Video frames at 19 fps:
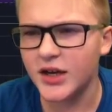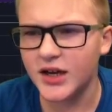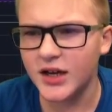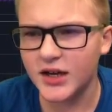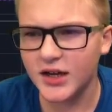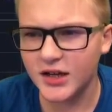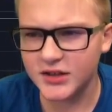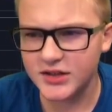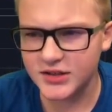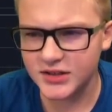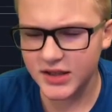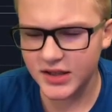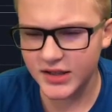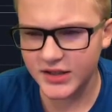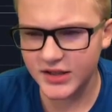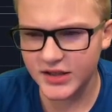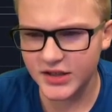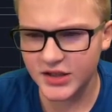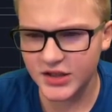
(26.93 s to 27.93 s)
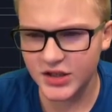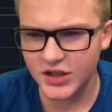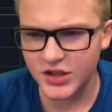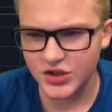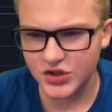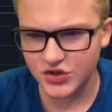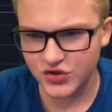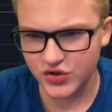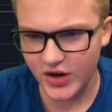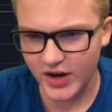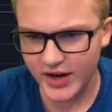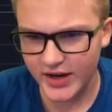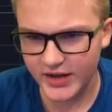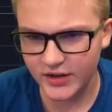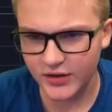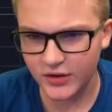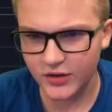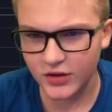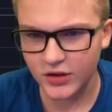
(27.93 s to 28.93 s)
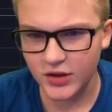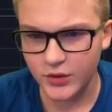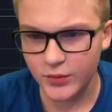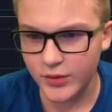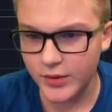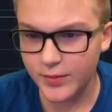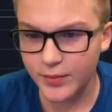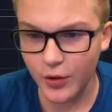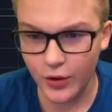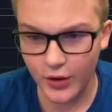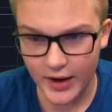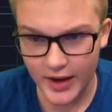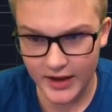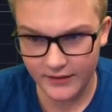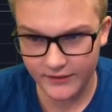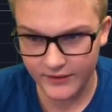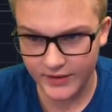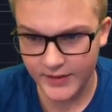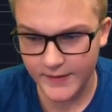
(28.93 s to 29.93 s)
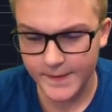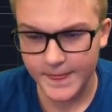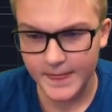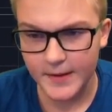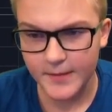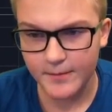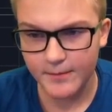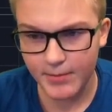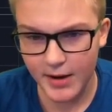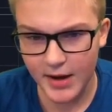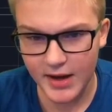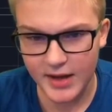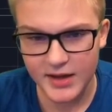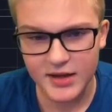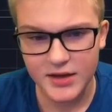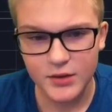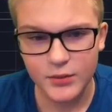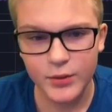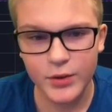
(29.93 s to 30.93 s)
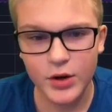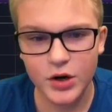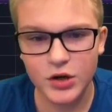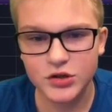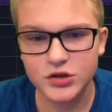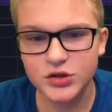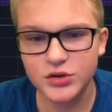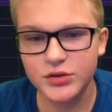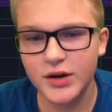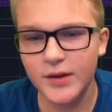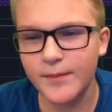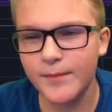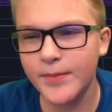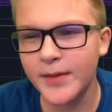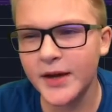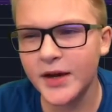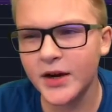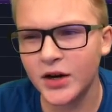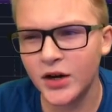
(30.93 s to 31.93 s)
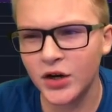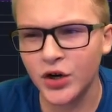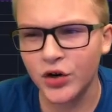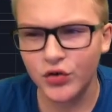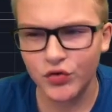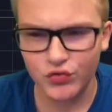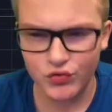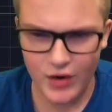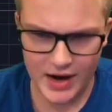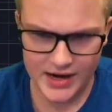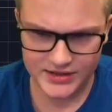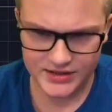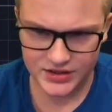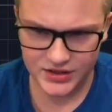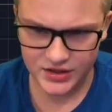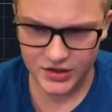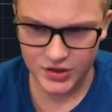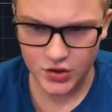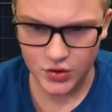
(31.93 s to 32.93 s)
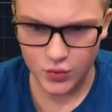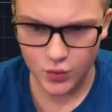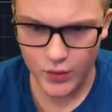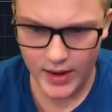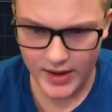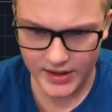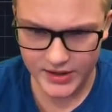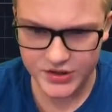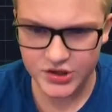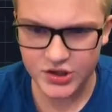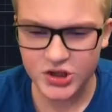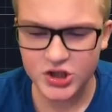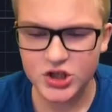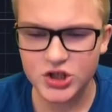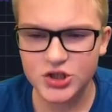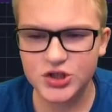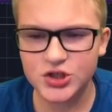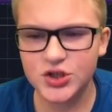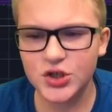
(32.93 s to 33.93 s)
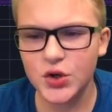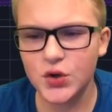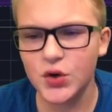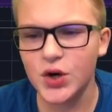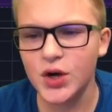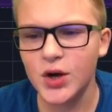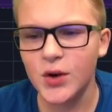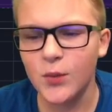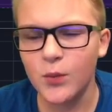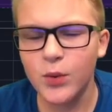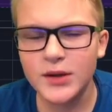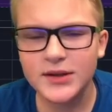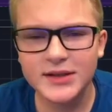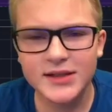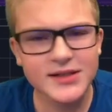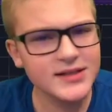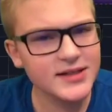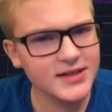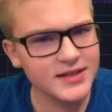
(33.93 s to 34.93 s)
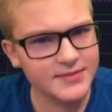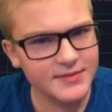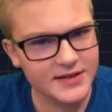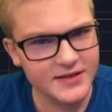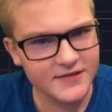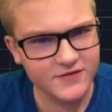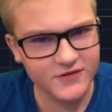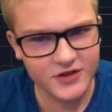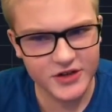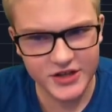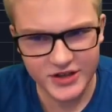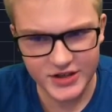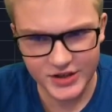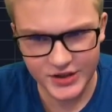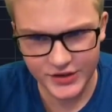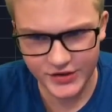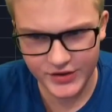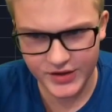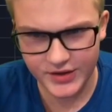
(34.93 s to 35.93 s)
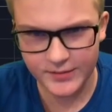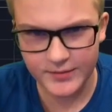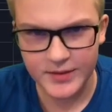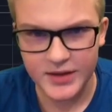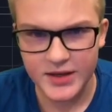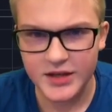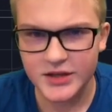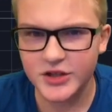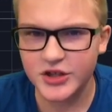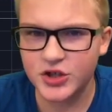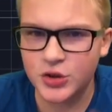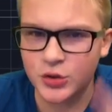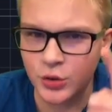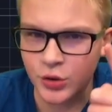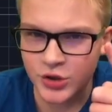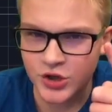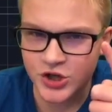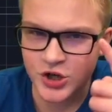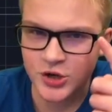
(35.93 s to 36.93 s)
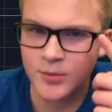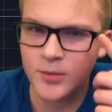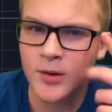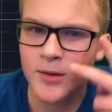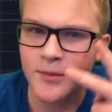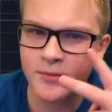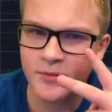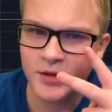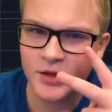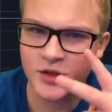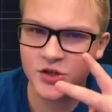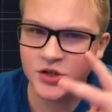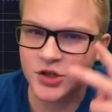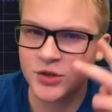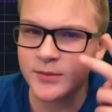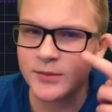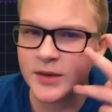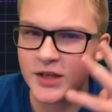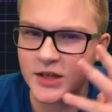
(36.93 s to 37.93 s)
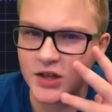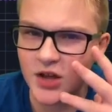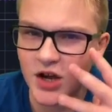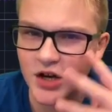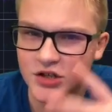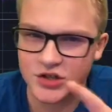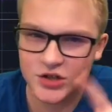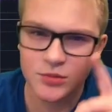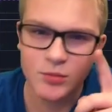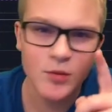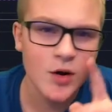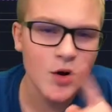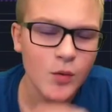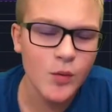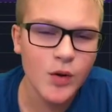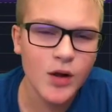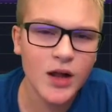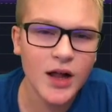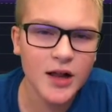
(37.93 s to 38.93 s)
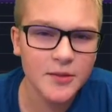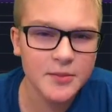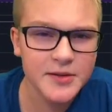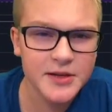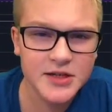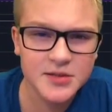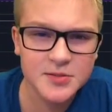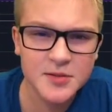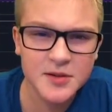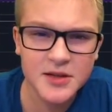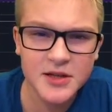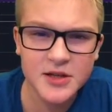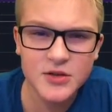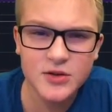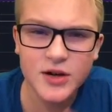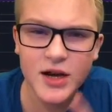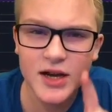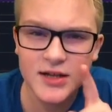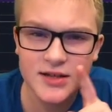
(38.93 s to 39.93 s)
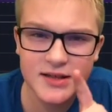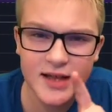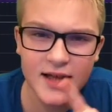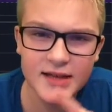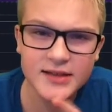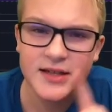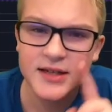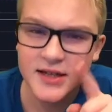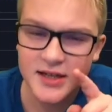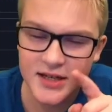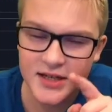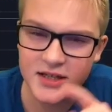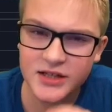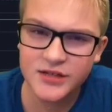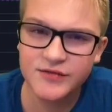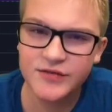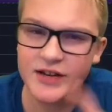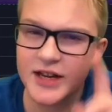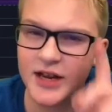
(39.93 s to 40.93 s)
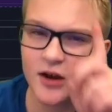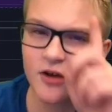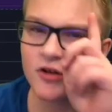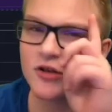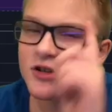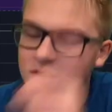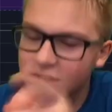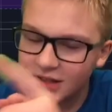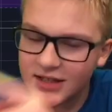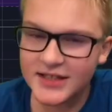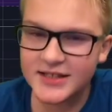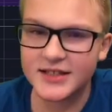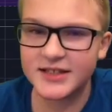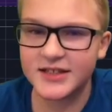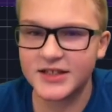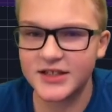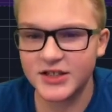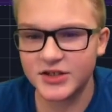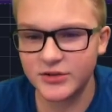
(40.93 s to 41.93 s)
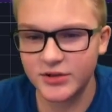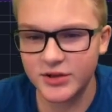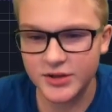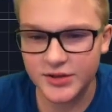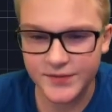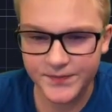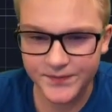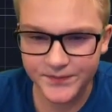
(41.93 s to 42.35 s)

ascending triangle. We broke out of it, but we are also in a bigger rising wedge. So what does this mean for Ethereum in the short term, mid term, and long term? Well, I'll be explaining you guys that in this video, so let's get into it.